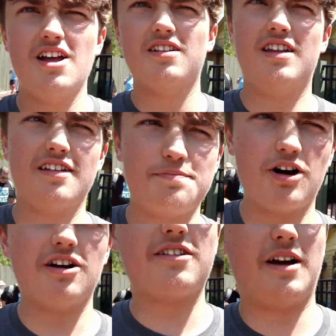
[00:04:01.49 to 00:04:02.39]
This
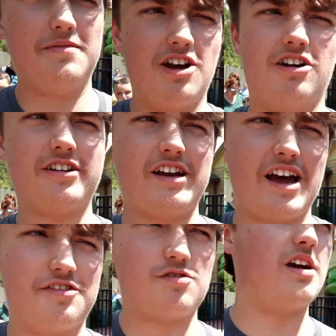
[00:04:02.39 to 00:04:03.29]
park, I'm telling you,
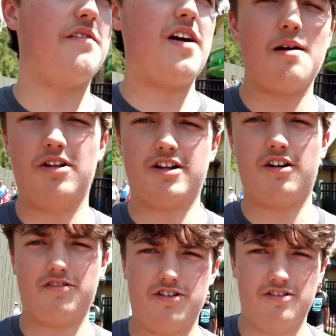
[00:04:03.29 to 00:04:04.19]
has great family
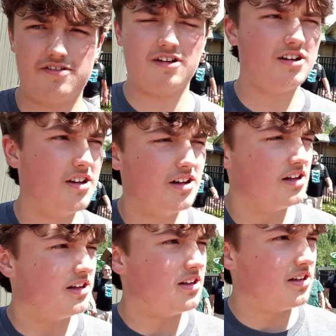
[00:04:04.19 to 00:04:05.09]
coasters.
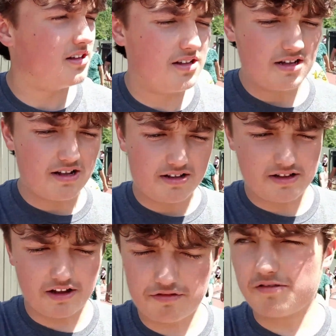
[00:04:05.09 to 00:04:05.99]

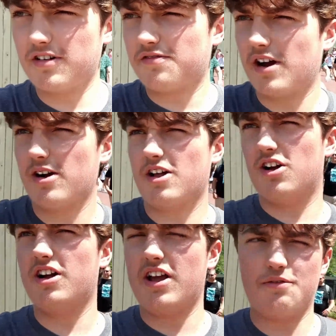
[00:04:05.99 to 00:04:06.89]
This one was very
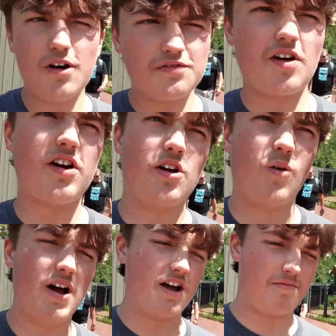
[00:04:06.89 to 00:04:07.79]
good. It was very
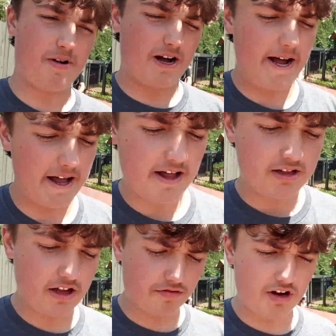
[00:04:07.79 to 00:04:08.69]
quick, but
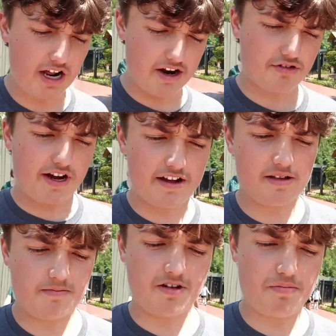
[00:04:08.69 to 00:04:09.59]
this one actually had
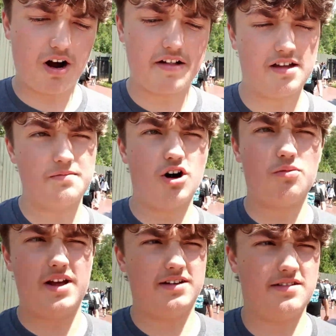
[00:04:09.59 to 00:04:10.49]
some surprising
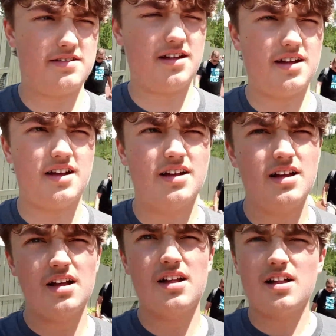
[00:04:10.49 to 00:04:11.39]
moments.
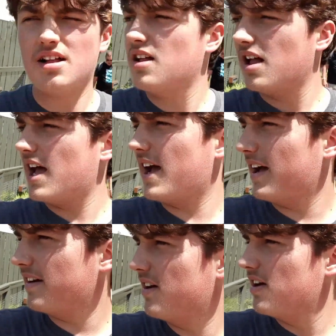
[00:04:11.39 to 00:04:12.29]

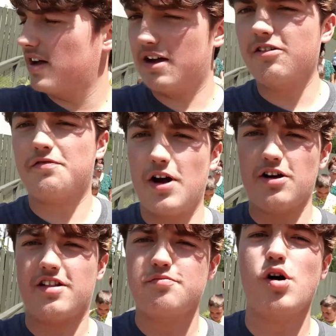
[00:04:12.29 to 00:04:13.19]
And it was
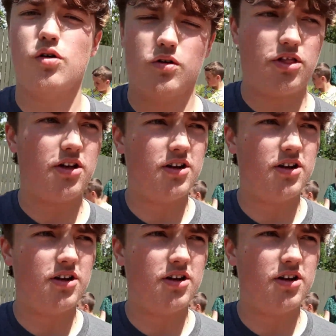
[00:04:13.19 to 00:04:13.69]
very smooth.